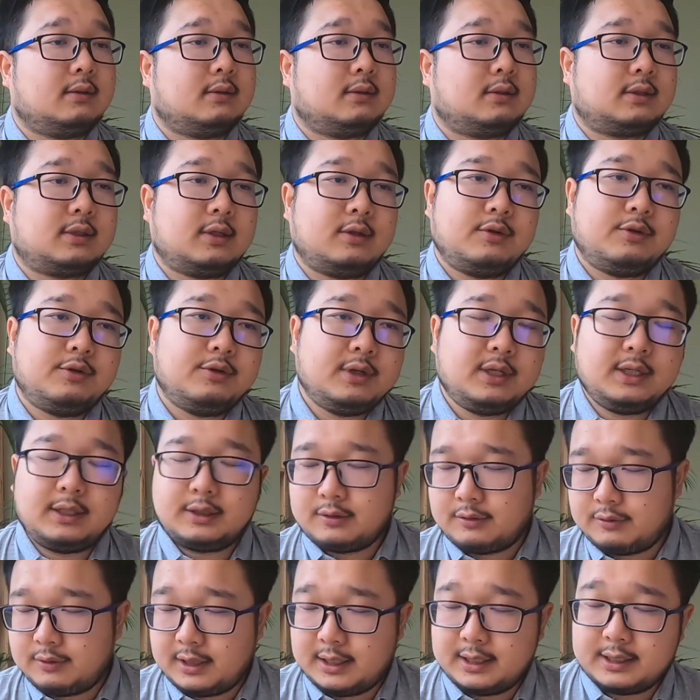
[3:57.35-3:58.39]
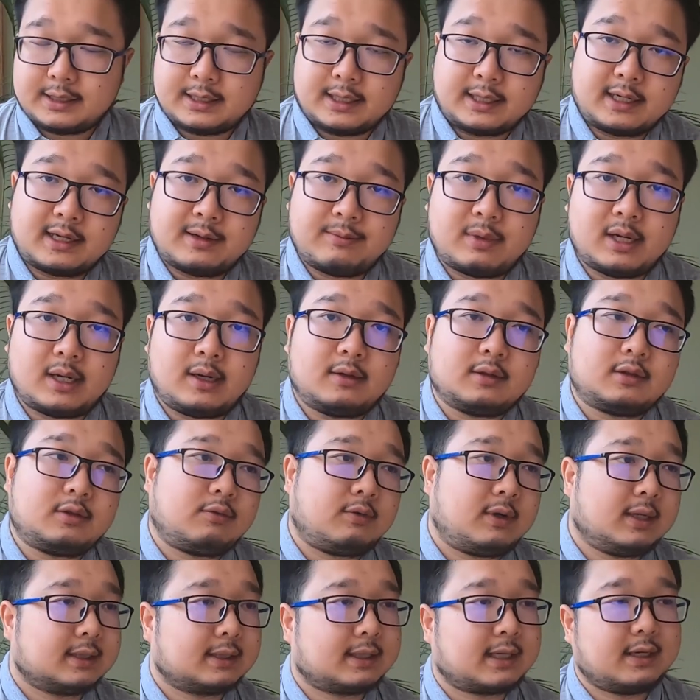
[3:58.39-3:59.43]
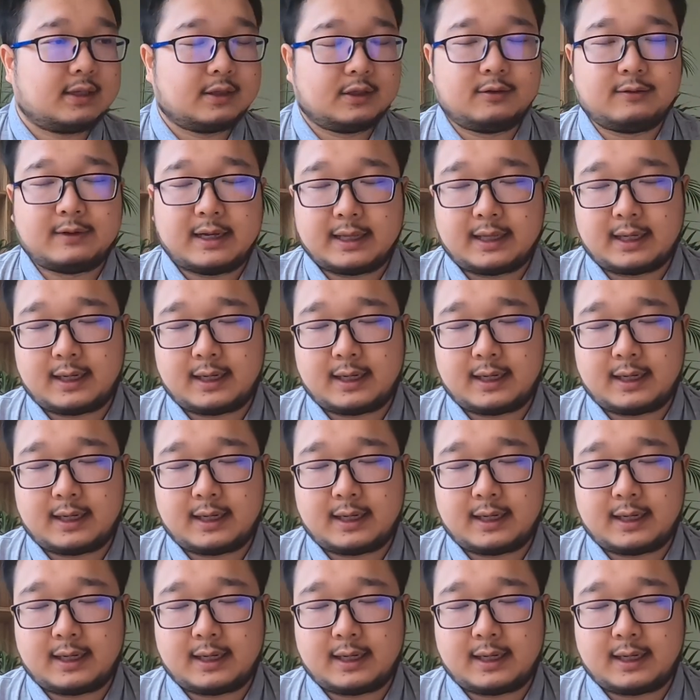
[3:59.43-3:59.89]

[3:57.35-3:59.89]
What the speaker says: So you need to really think about what kind of